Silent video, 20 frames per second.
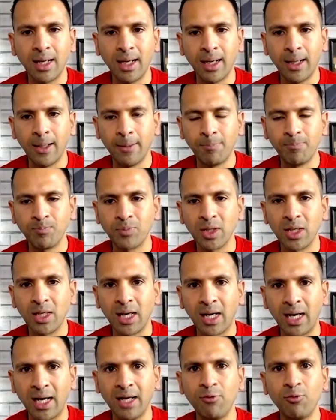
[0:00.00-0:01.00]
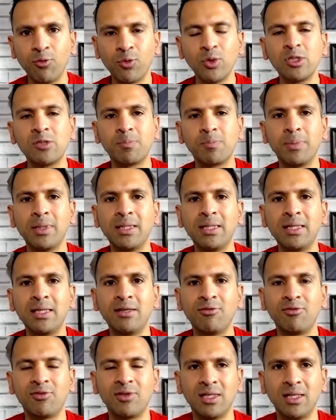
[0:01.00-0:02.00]
I've always
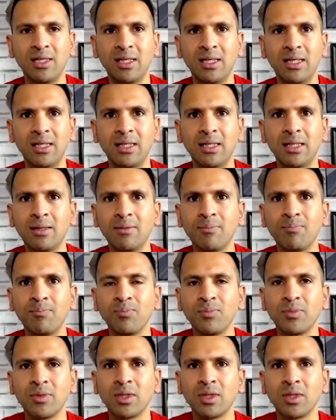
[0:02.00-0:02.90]
believed in